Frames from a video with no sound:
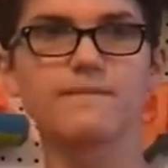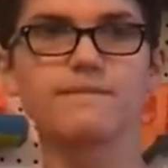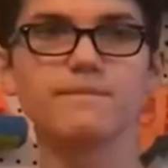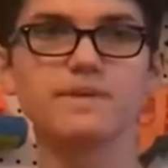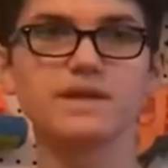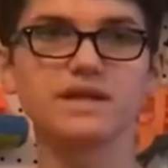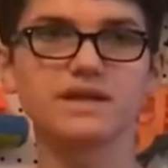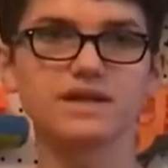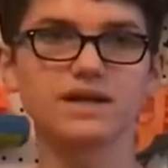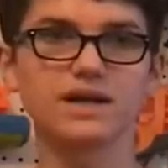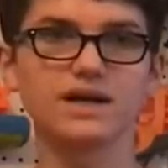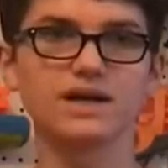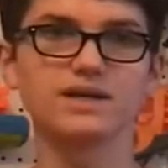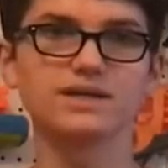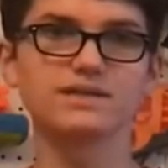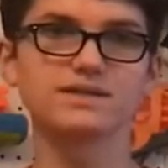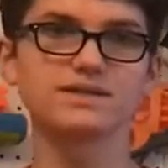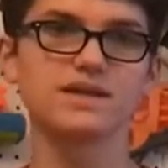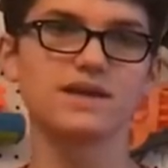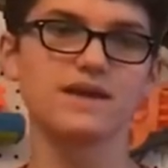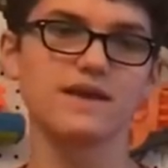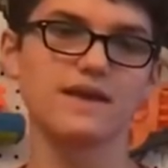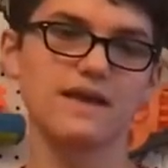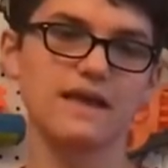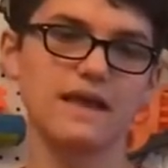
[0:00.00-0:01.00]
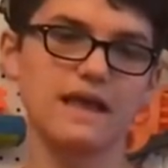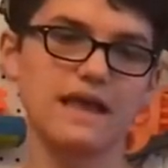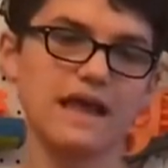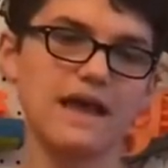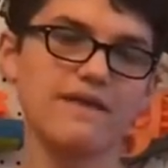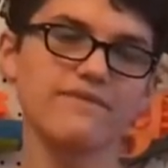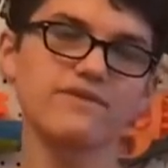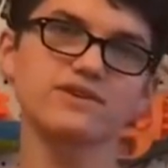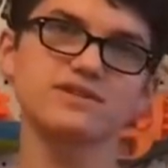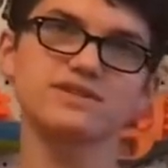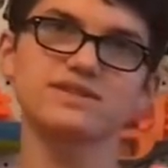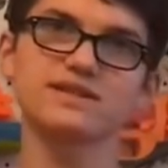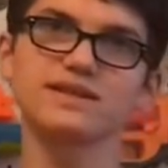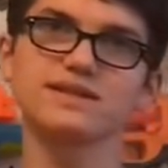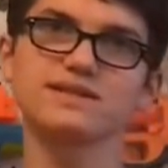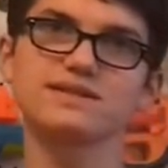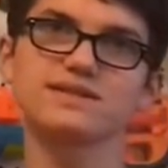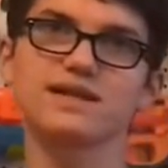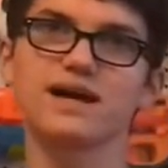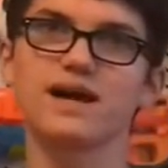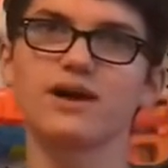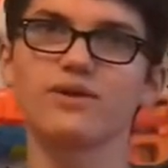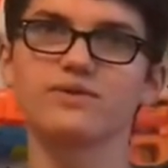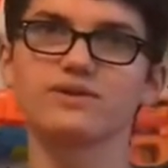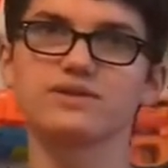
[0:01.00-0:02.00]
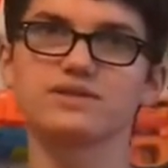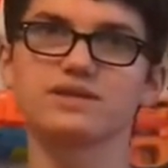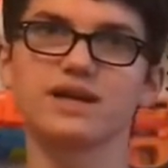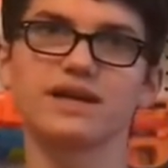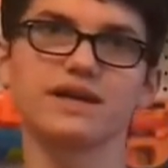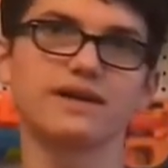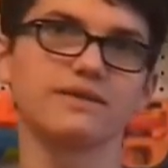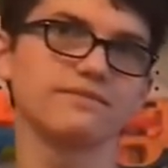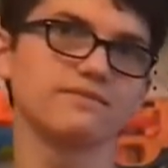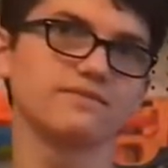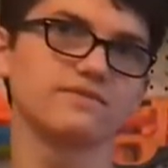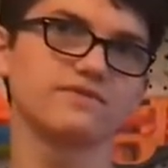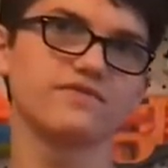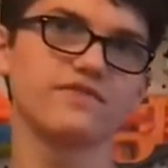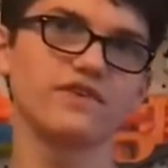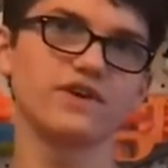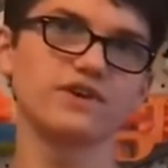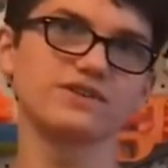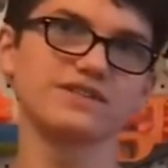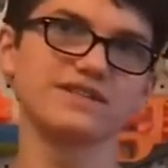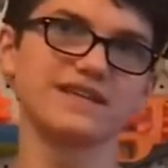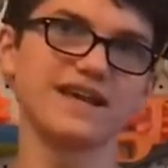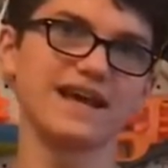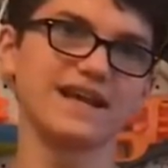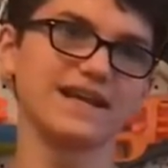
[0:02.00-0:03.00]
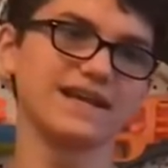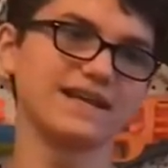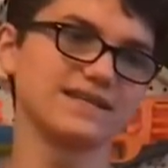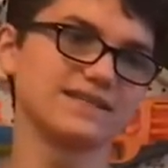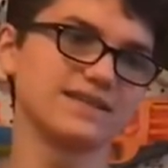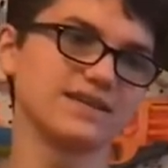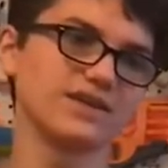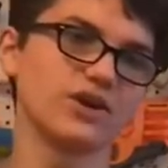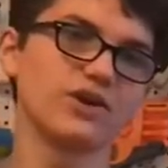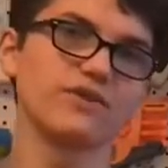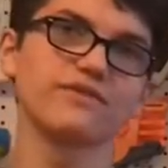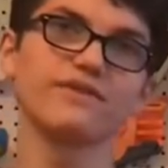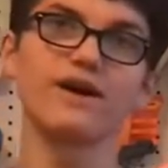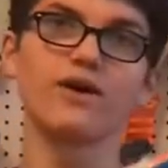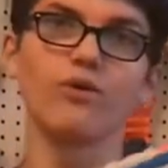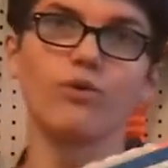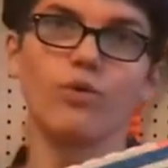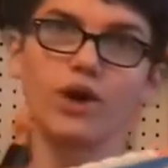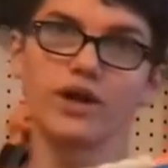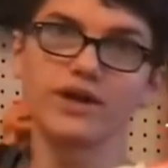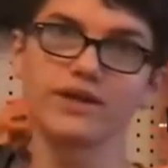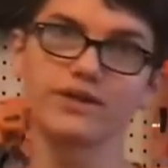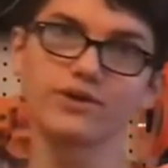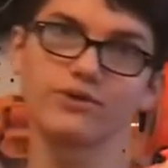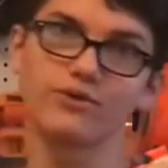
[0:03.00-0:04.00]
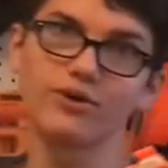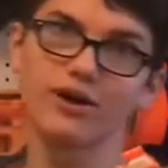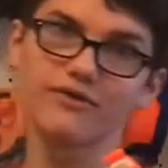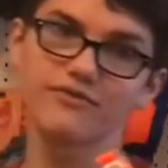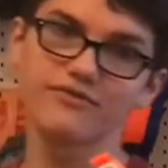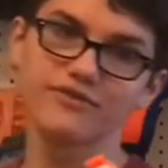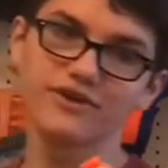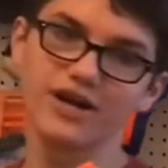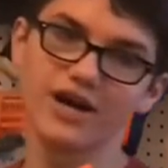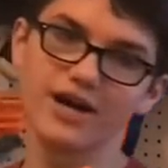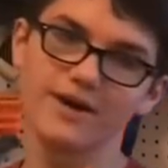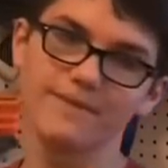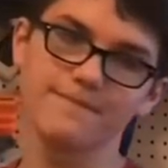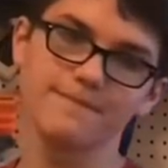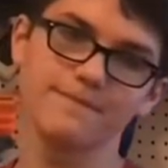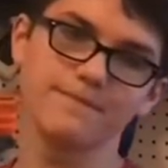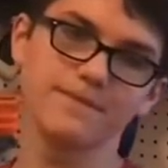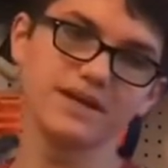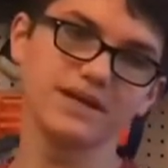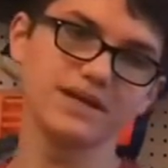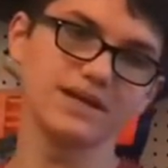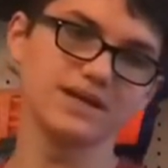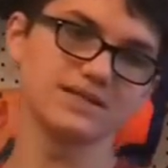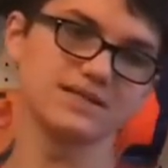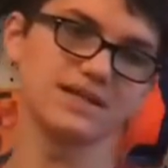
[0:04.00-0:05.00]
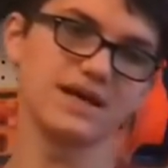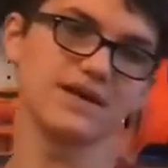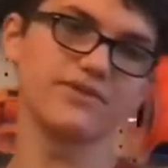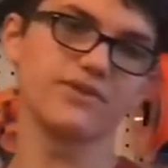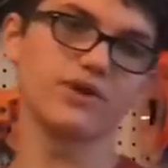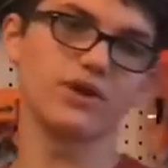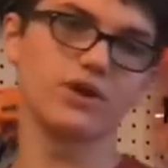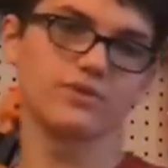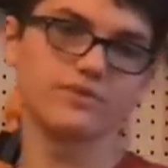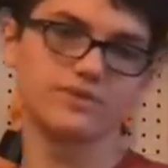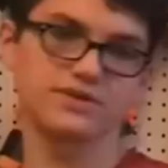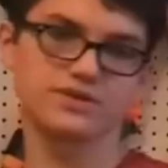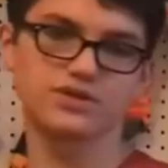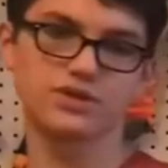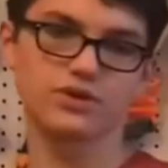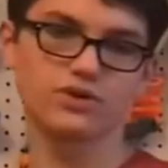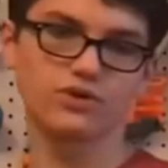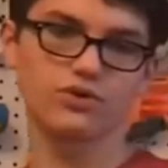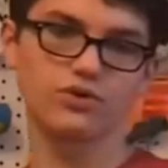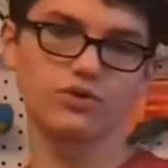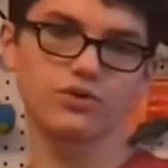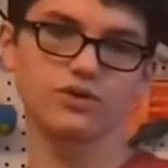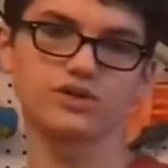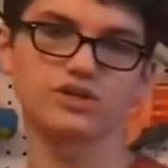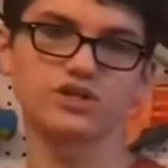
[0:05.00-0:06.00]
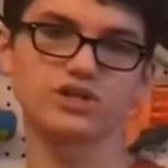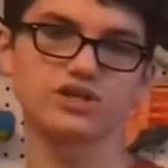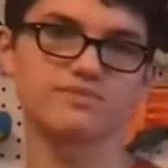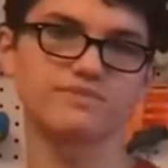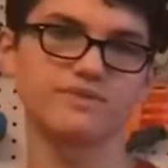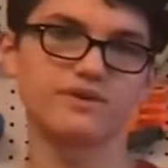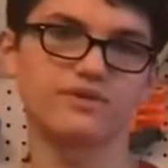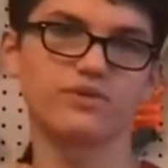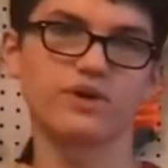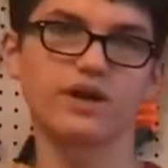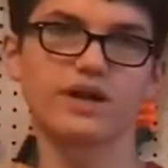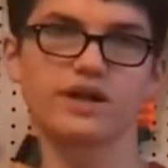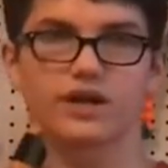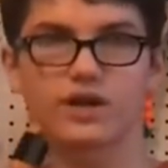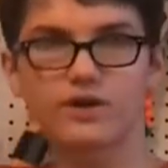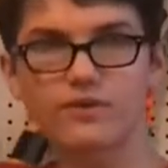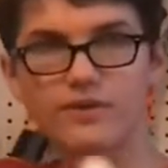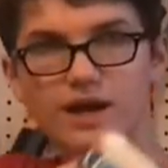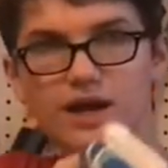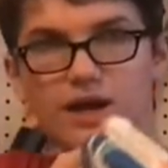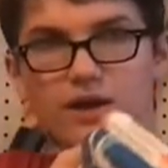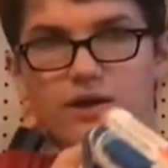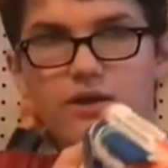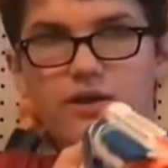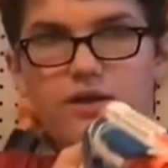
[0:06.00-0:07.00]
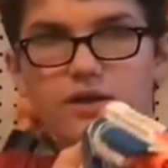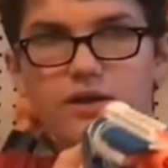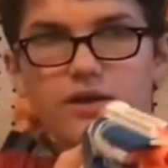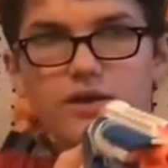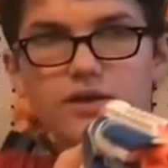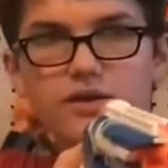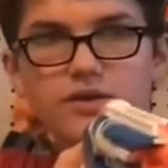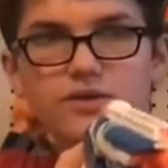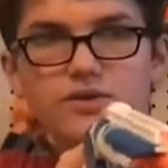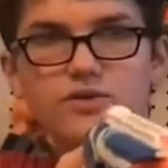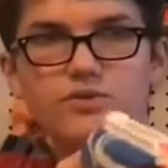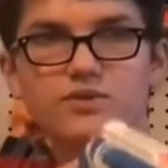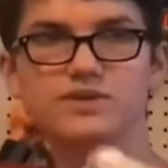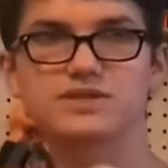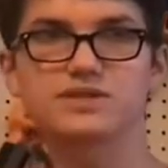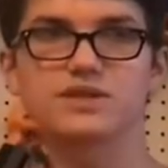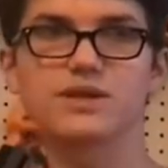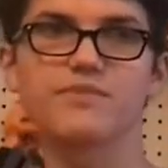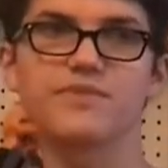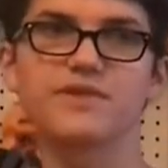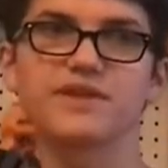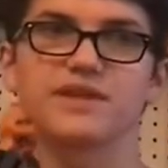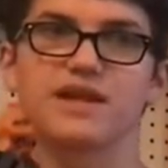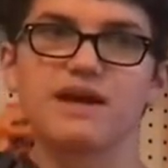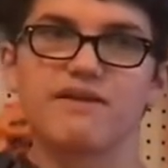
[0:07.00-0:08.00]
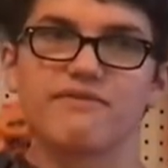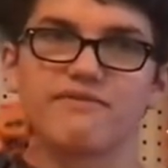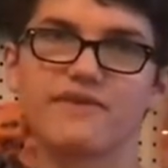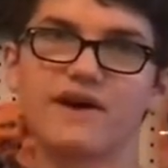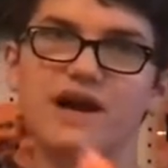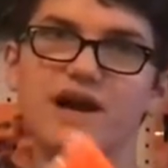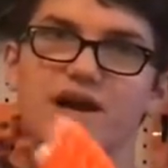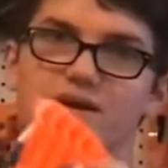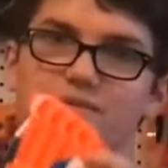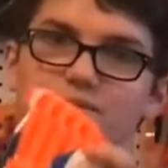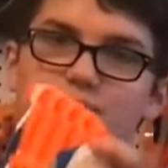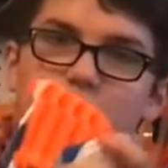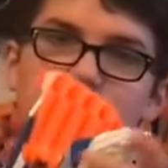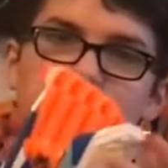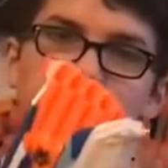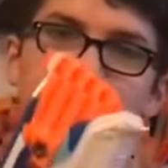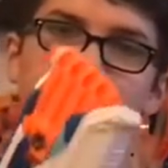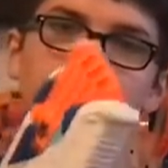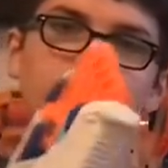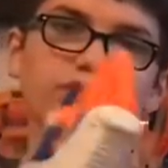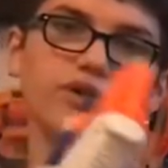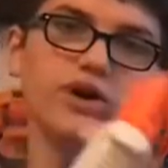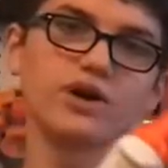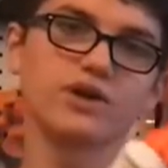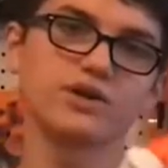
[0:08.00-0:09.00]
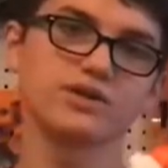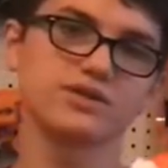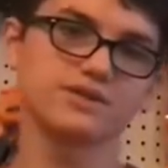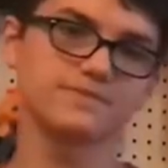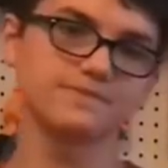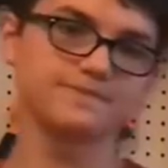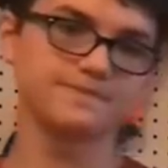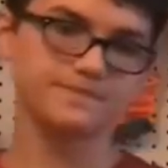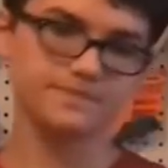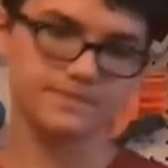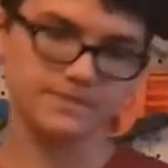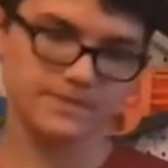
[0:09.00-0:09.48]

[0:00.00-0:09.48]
because ever since I was, like, first getting into Nerf, I wanted a Roughcut because I thought it was so cool to just be running around with something that fired multiple darts.